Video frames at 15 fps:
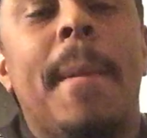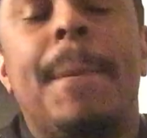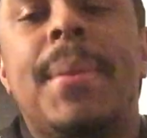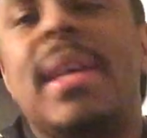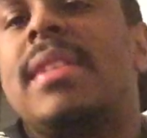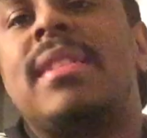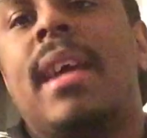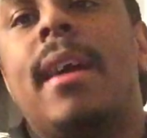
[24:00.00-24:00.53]

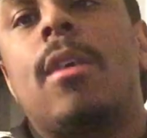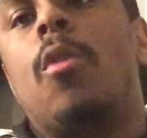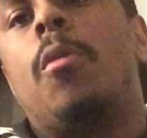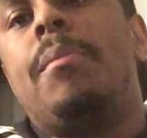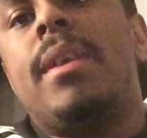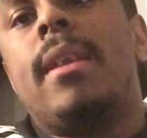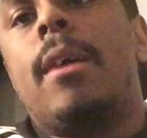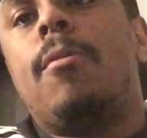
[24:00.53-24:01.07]
But it's not going to
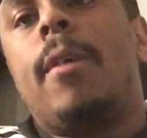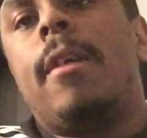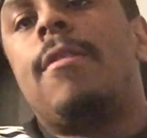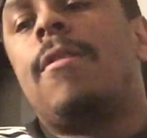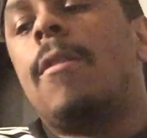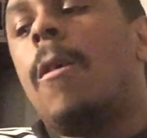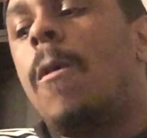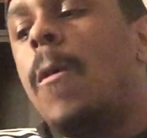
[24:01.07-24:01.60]
be that way.
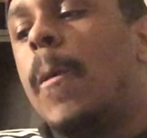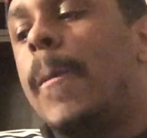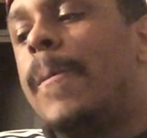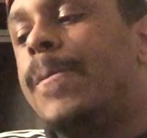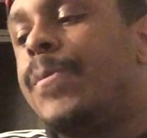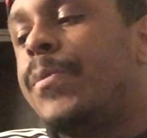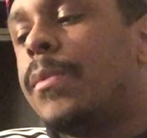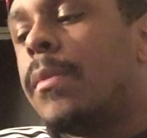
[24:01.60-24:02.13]
So
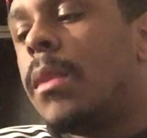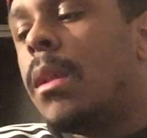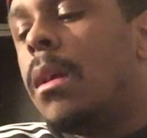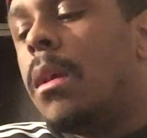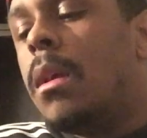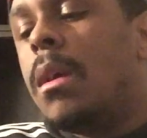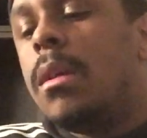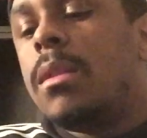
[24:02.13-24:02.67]

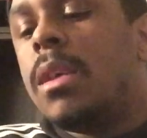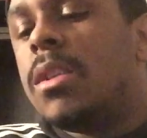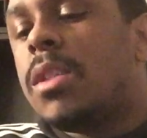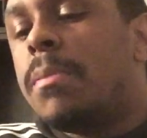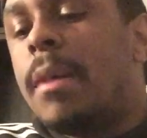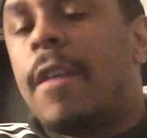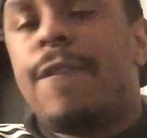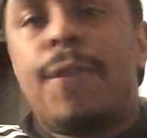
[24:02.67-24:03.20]
there's
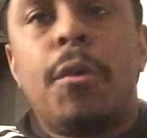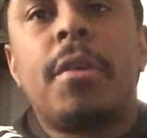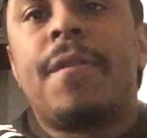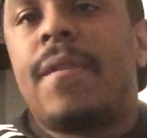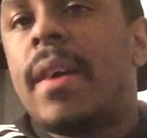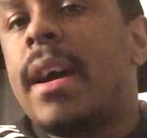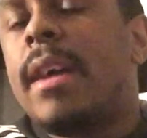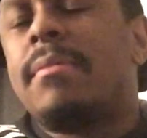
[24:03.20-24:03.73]
about 4 to
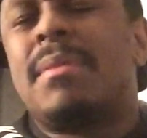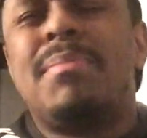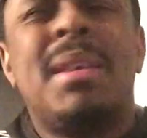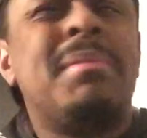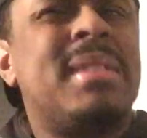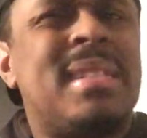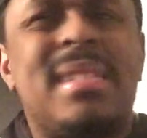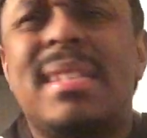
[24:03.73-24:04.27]
5,
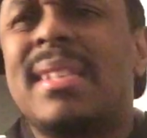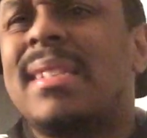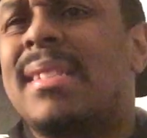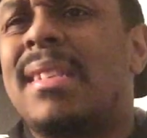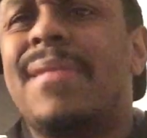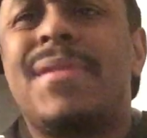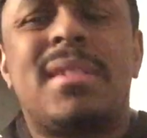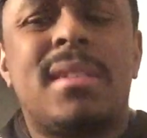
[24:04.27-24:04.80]
maybe 6
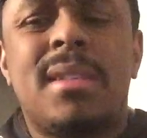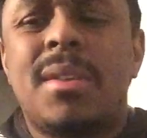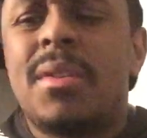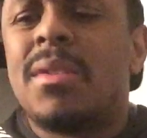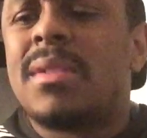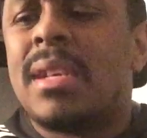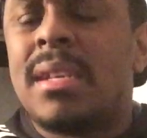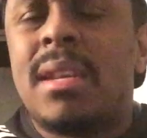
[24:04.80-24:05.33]
different
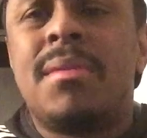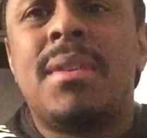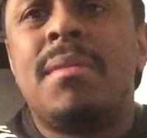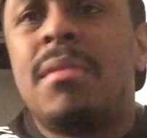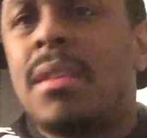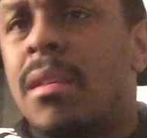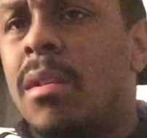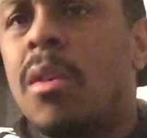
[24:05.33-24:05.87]
scenarios that
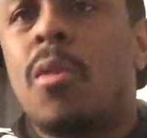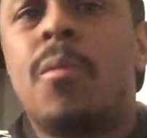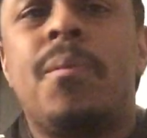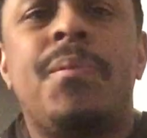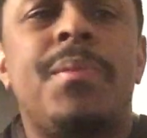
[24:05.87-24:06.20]
WWE can go.